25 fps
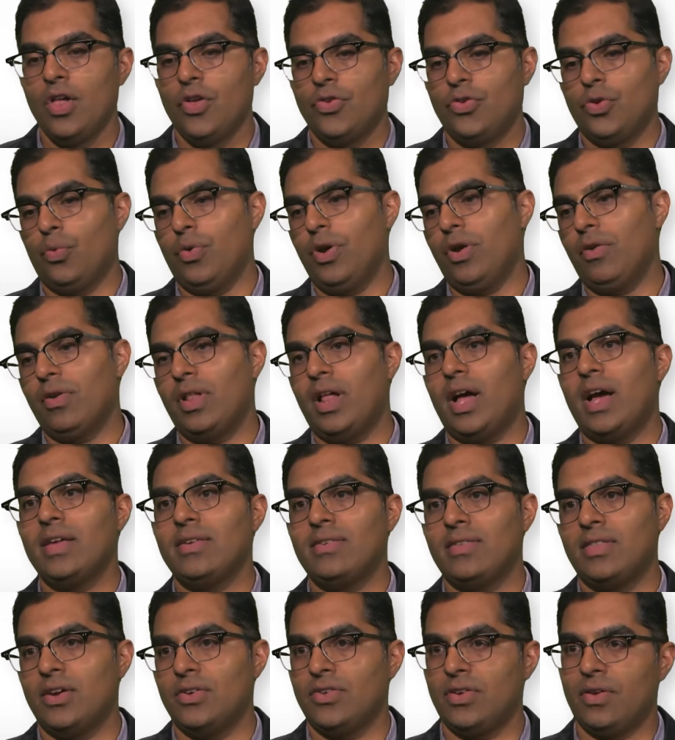So we
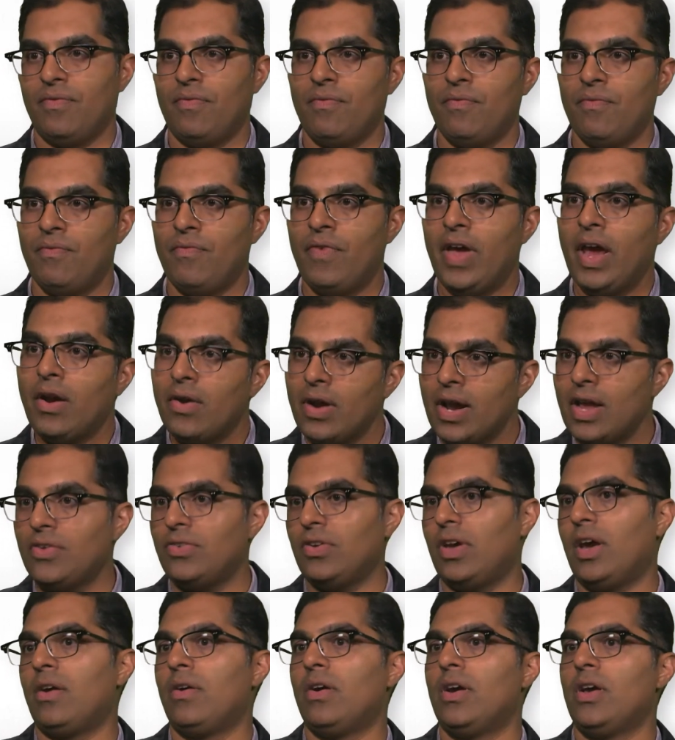realize there's a
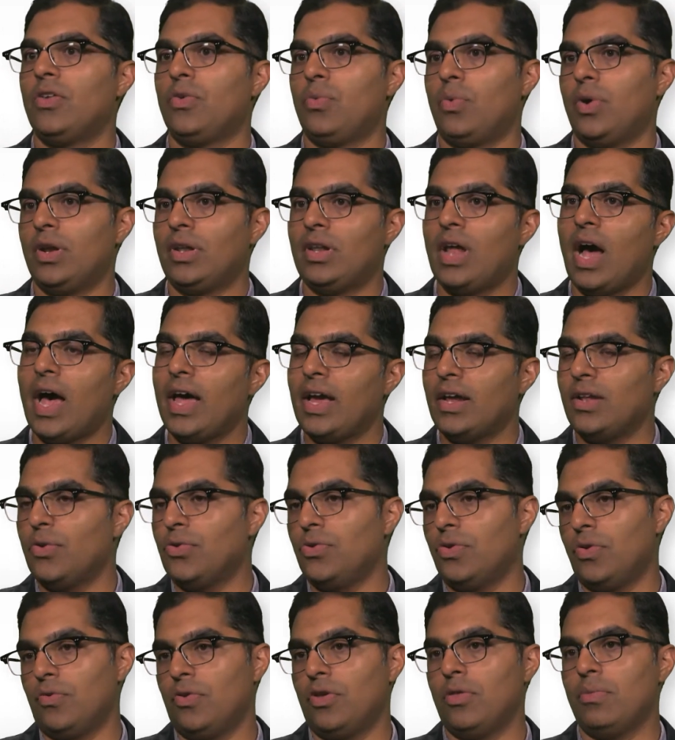various areas where
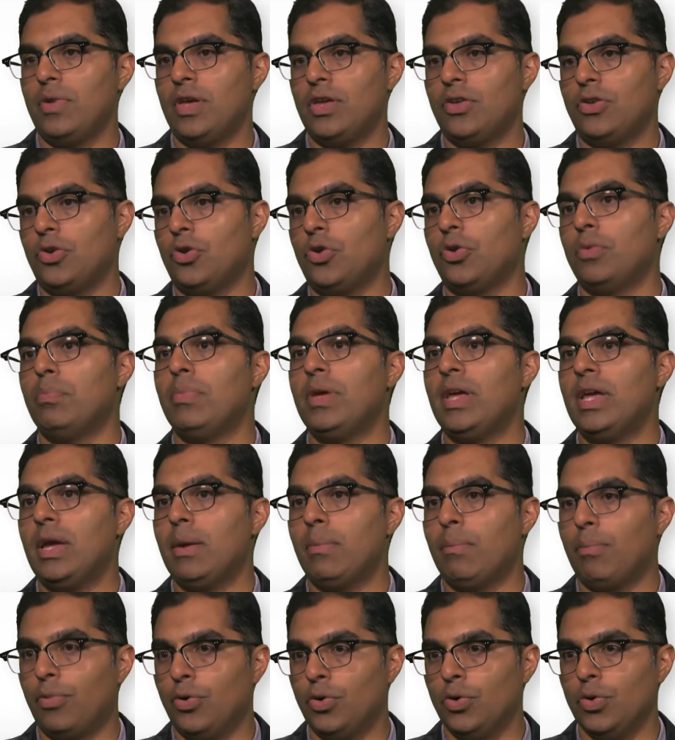diagnosed arrhythmias could be
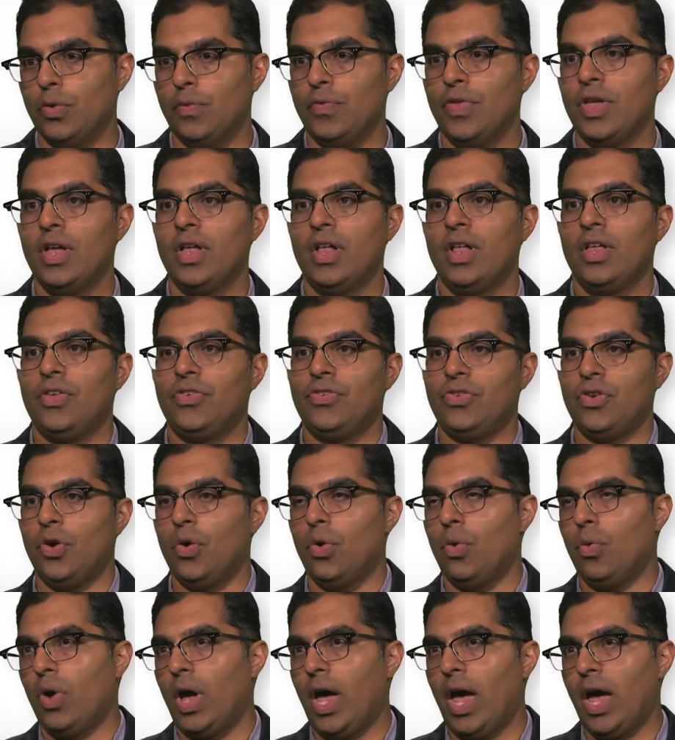improved.
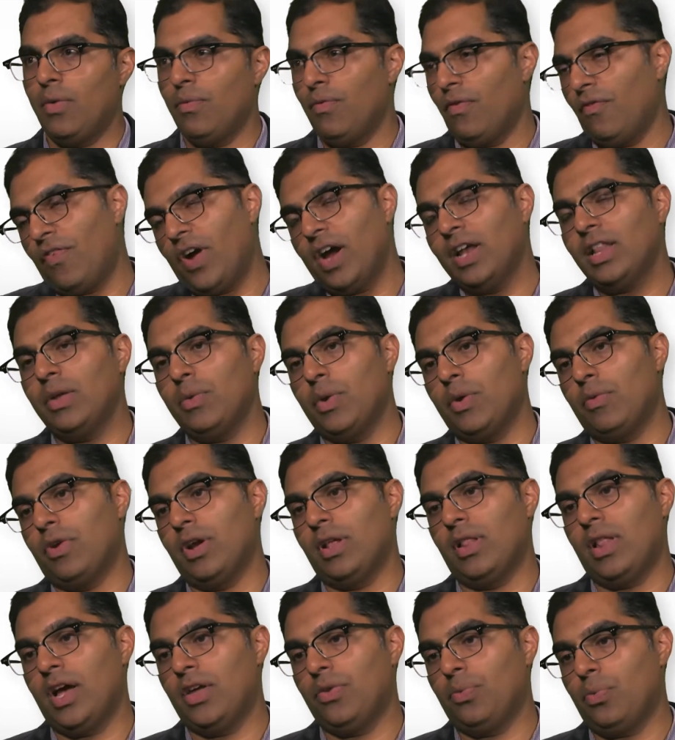So, and finally, we
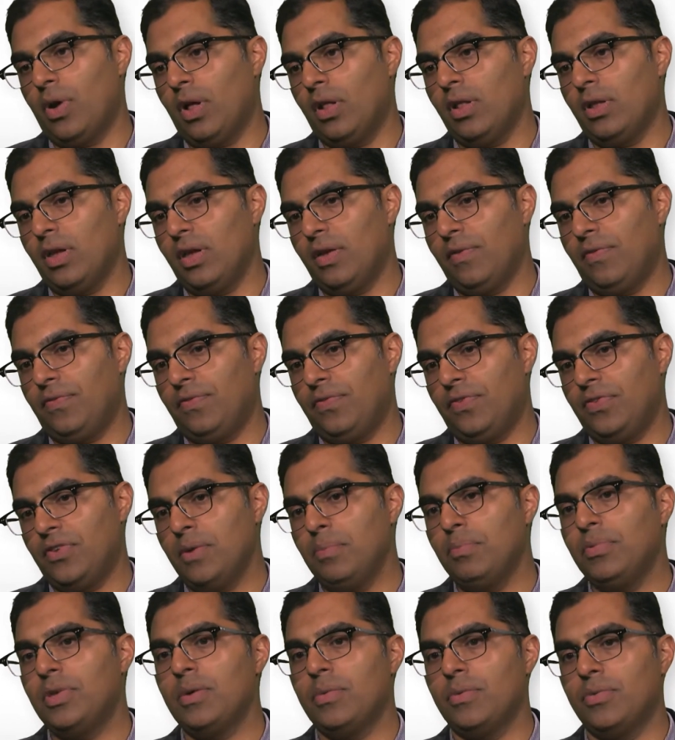realize, well, if
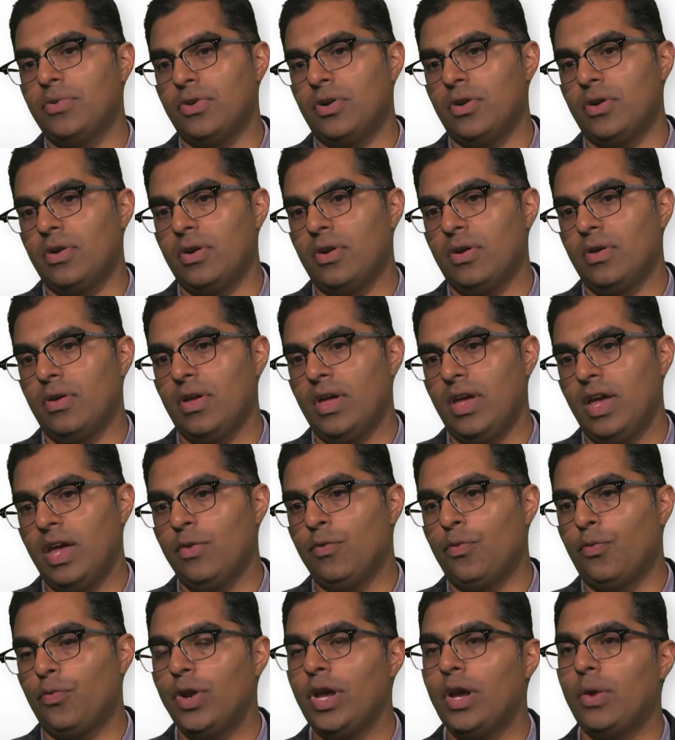symptoms are
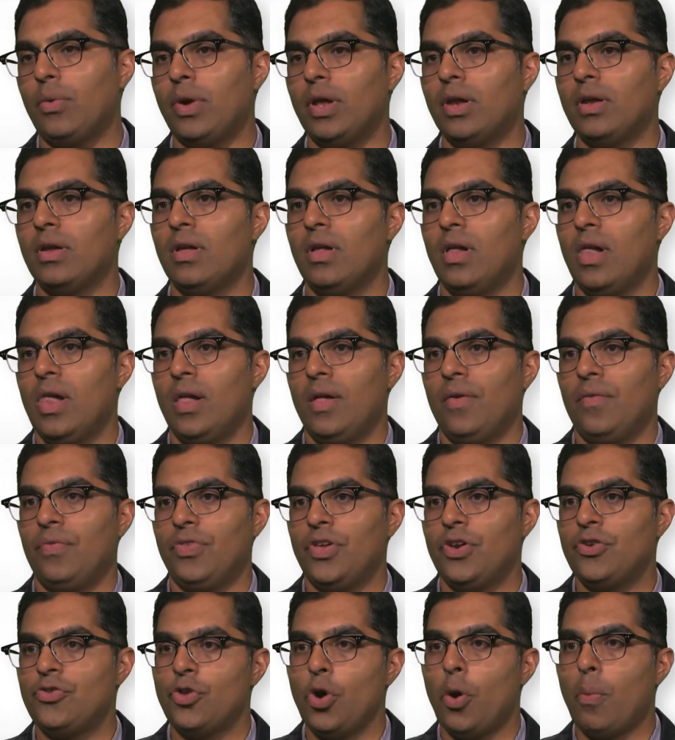infrequent,
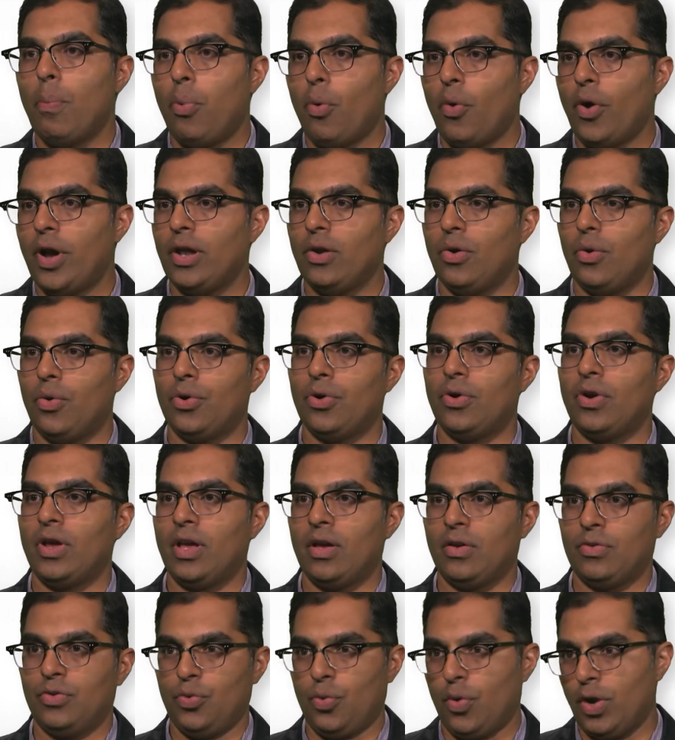there's no point
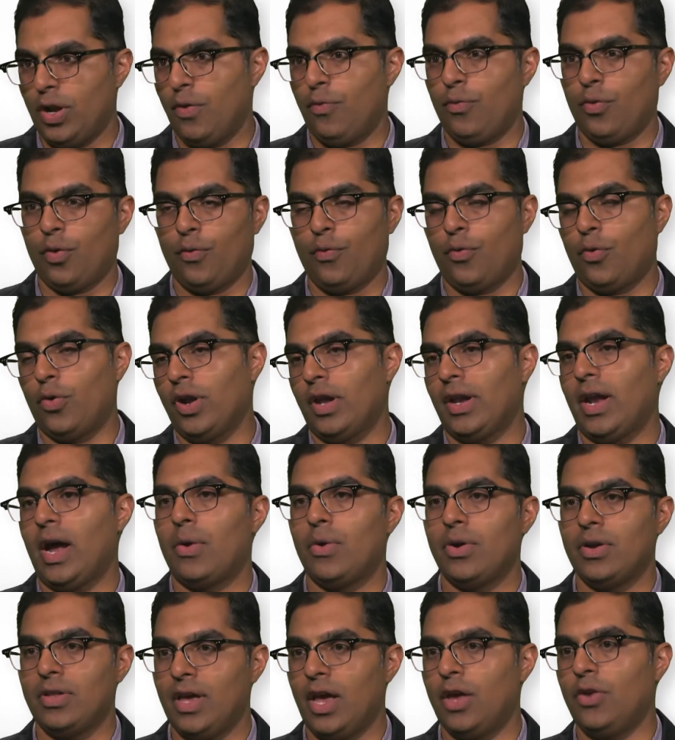ordering a 24, 48
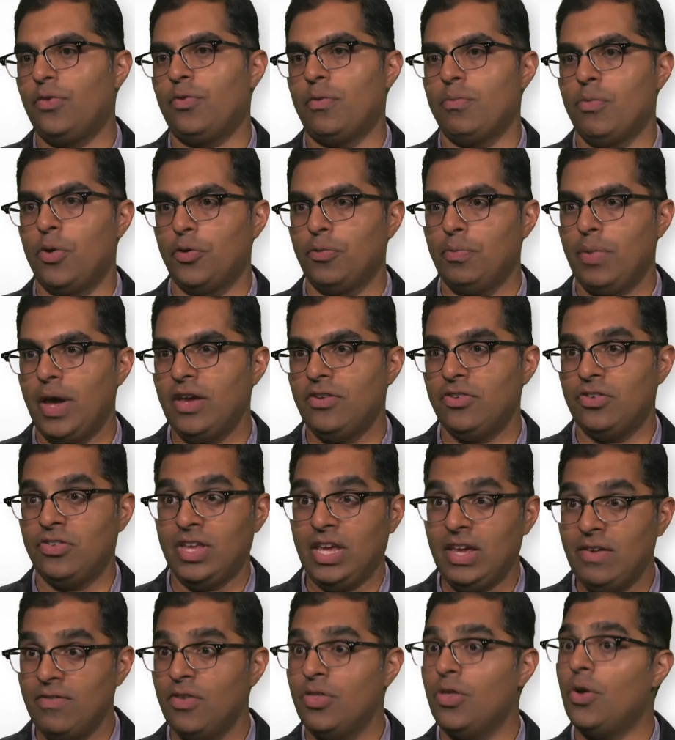hour test for most
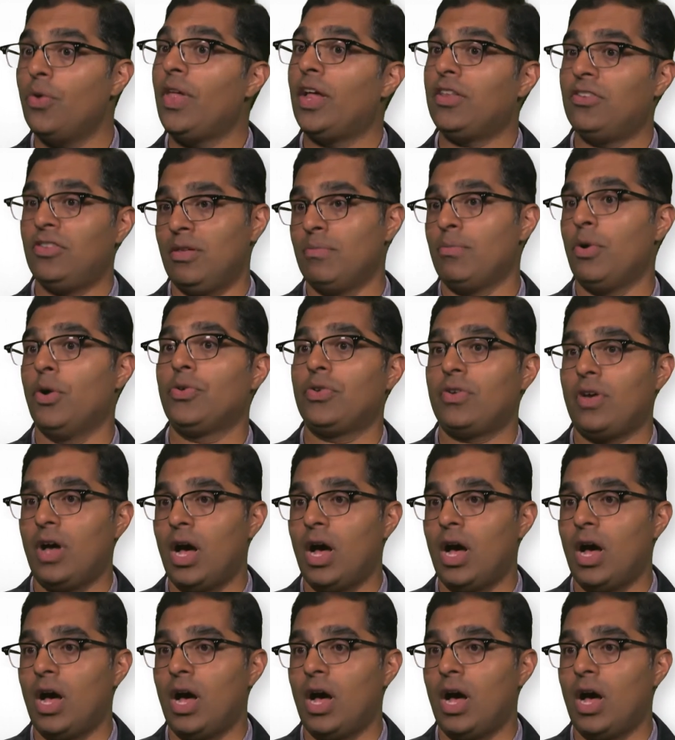patients, even though that's the most